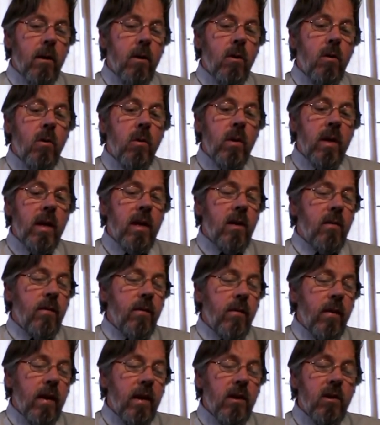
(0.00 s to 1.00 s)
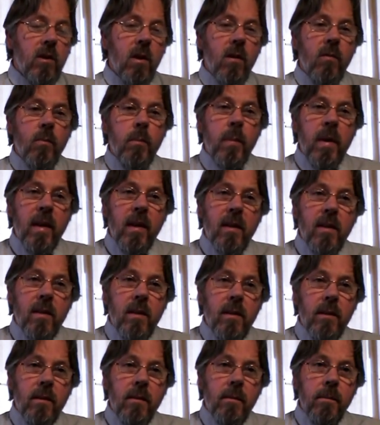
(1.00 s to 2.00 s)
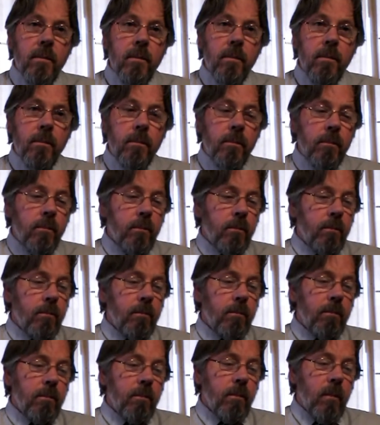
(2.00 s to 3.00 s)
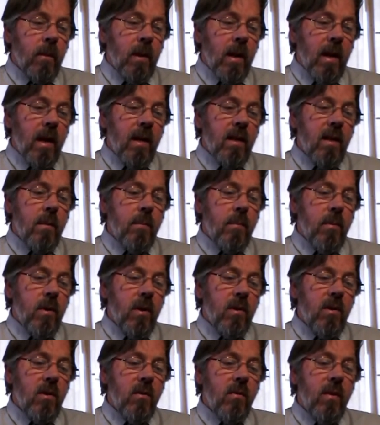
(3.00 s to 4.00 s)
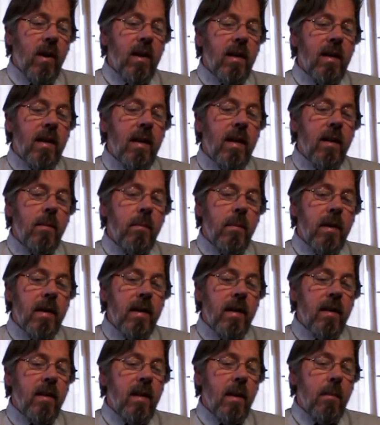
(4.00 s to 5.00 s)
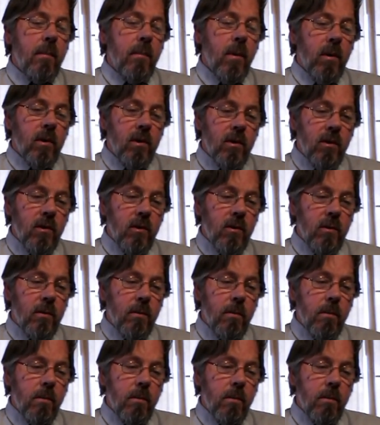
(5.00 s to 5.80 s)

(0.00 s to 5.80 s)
Who eat flesh of pigs and the broth of unclean meat in their pots.